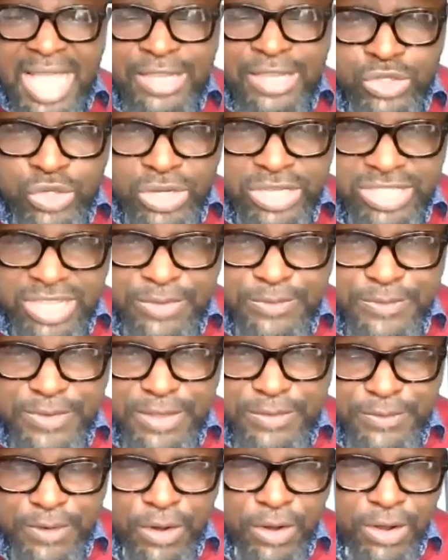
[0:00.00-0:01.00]
And so it's a
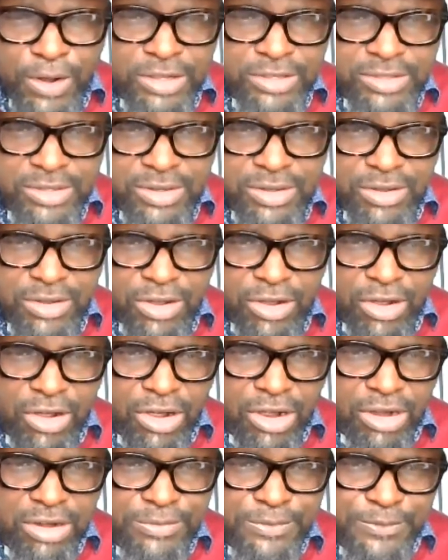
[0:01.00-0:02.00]
free for all,
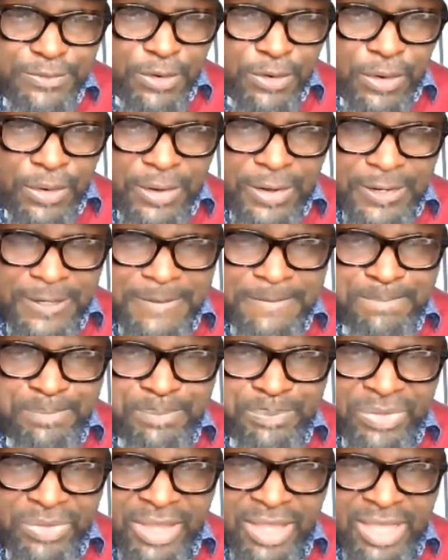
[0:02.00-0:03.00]
all fall.
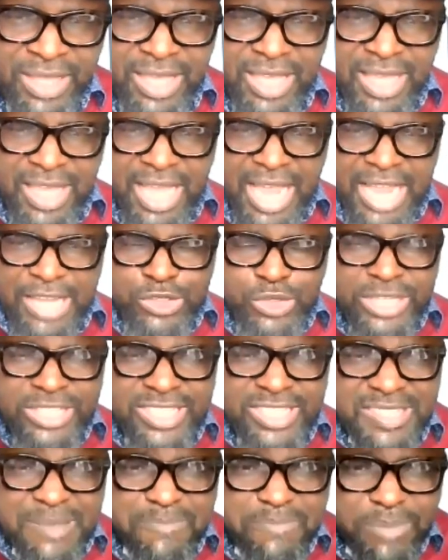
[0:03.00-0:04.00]
And so
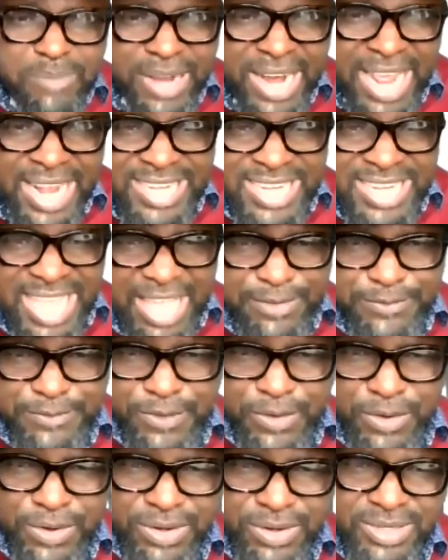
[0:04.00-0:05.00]
it is important,
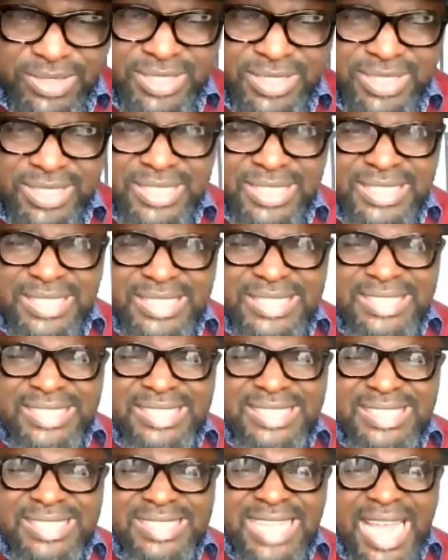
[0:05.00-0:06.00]
therefore,
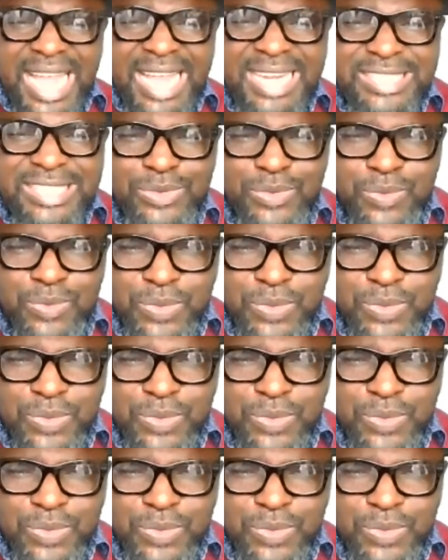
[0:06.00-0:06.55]
that